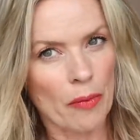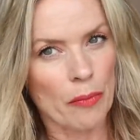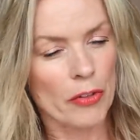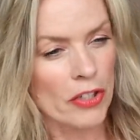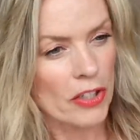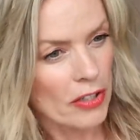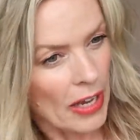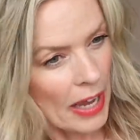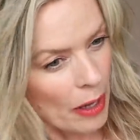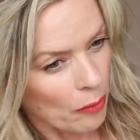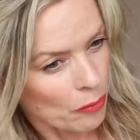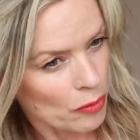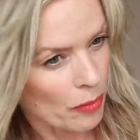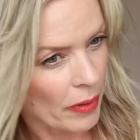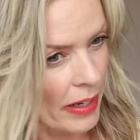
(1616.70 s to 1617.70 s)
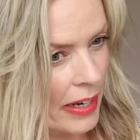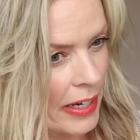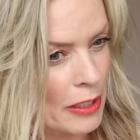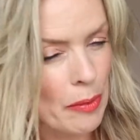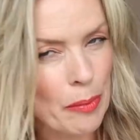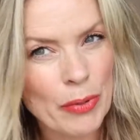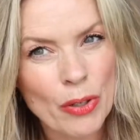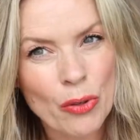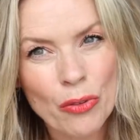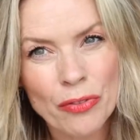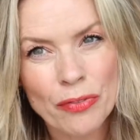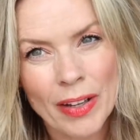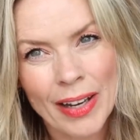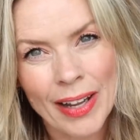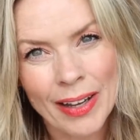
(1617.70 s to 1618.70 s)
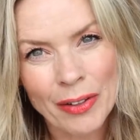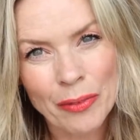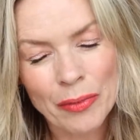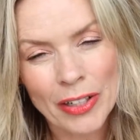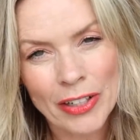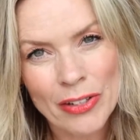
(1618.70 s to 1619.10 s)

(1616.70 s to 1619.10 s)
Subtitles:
which has helped my hair. Because remember, it all fell out when I